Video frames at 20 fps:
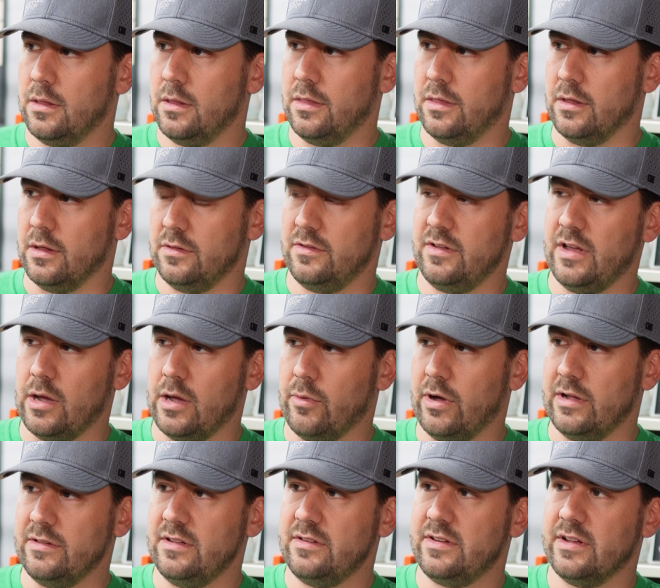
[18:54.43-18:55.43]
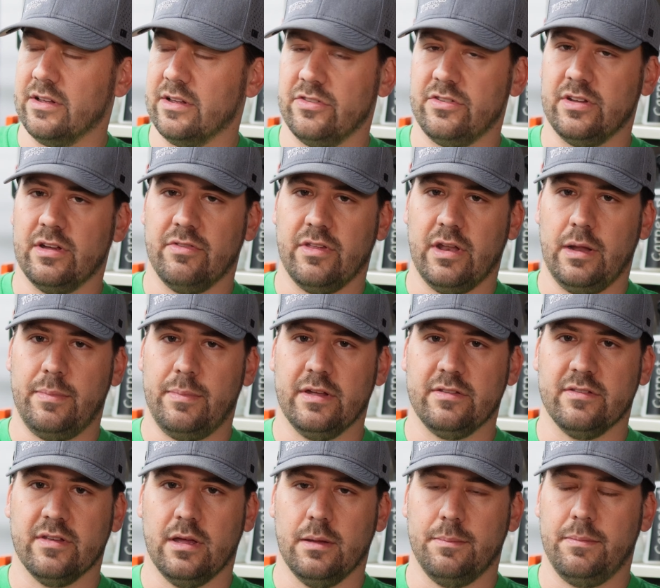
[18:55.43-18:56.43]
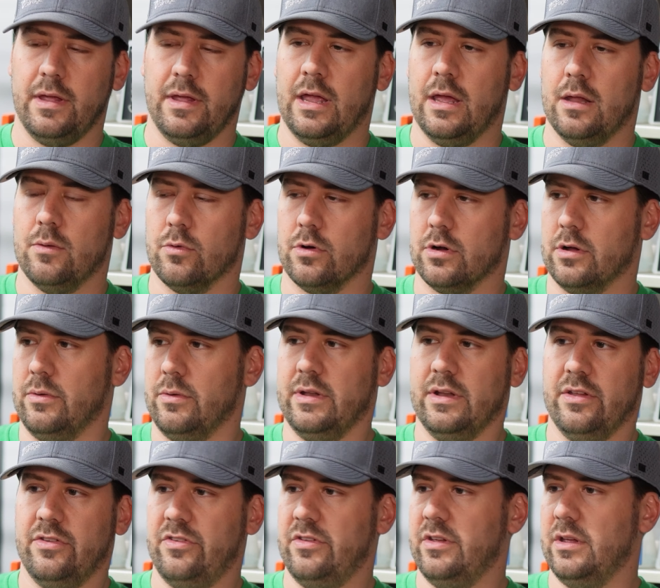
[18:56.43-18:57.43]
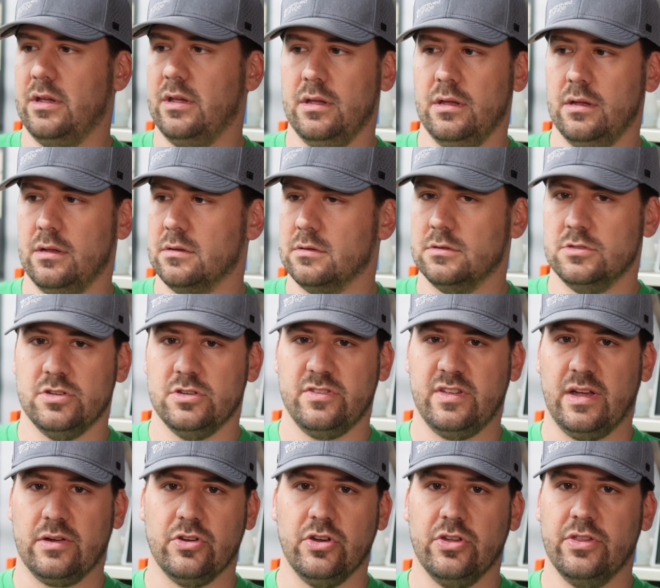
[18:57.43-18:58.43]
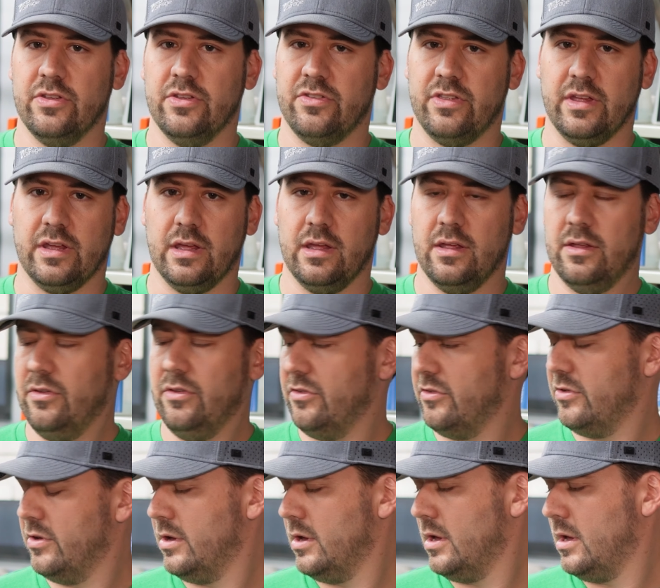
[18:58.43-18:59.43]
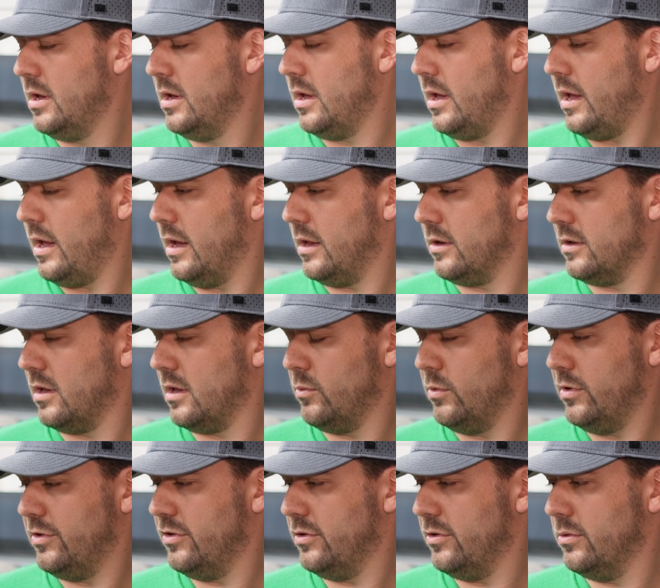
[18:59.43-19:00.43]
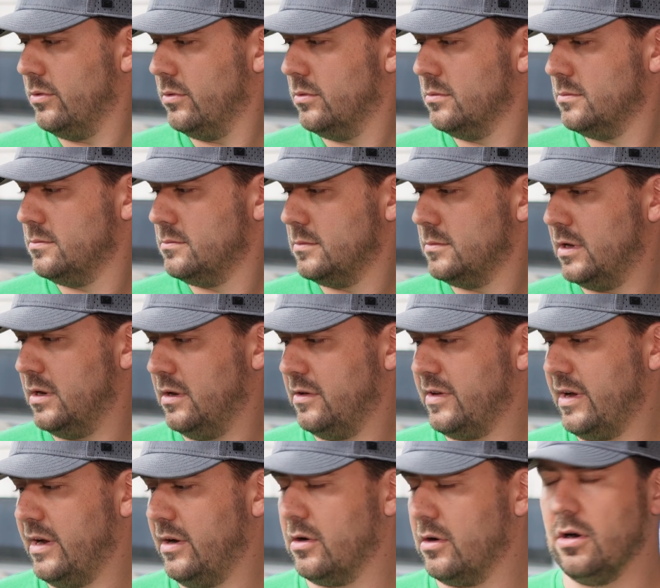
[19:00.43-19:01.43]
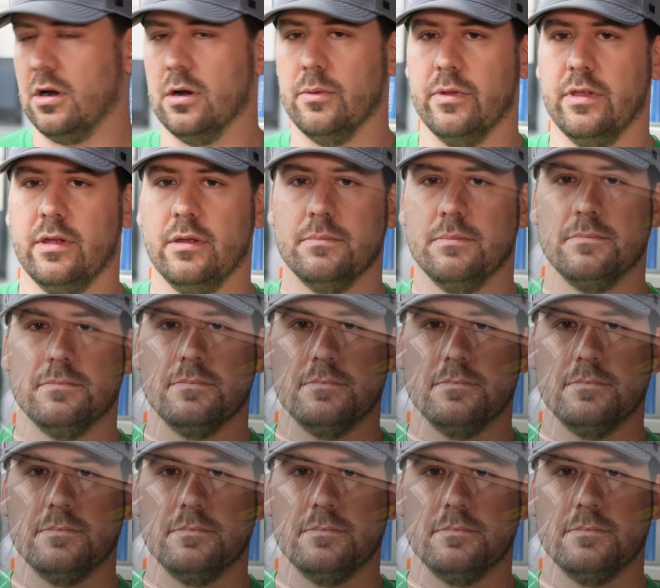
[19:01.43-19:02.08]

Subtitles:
the DIY detail stuff that I picked up, and we're going to see just how good this thing is, and can we do an entire car with it.